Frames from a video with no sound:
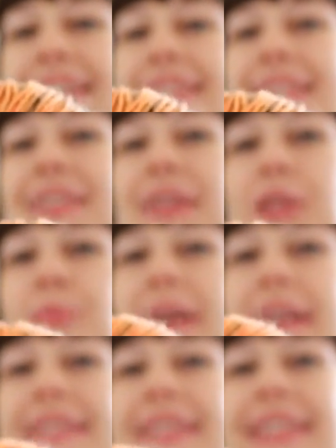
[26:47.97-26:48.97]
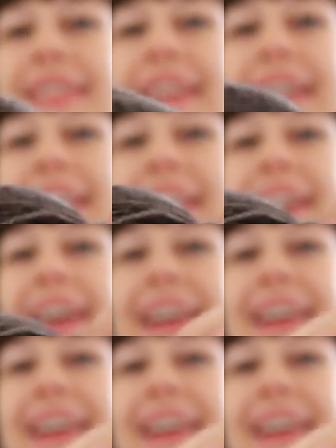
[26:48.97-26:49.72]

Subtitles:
So it's basically